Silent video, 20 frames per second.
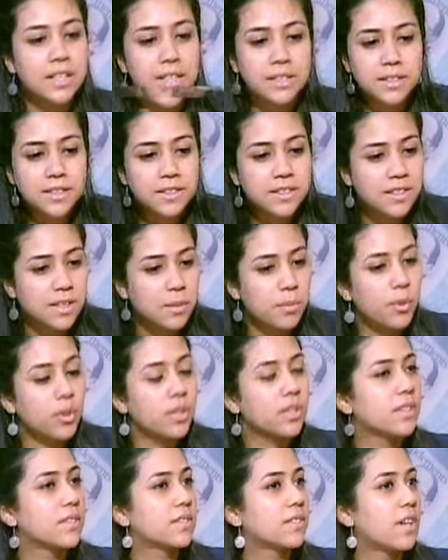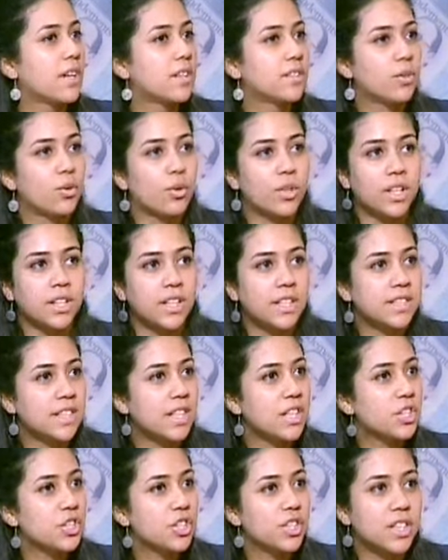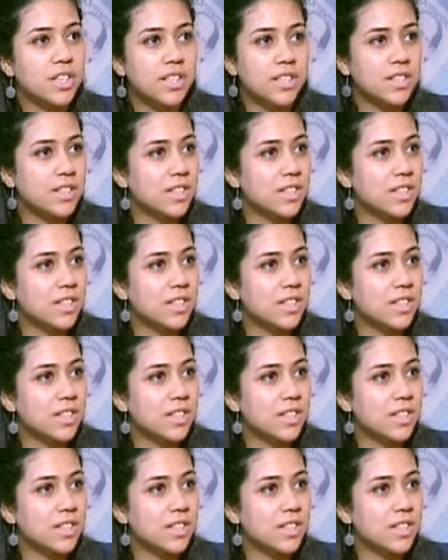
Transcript: this is a politicized organization and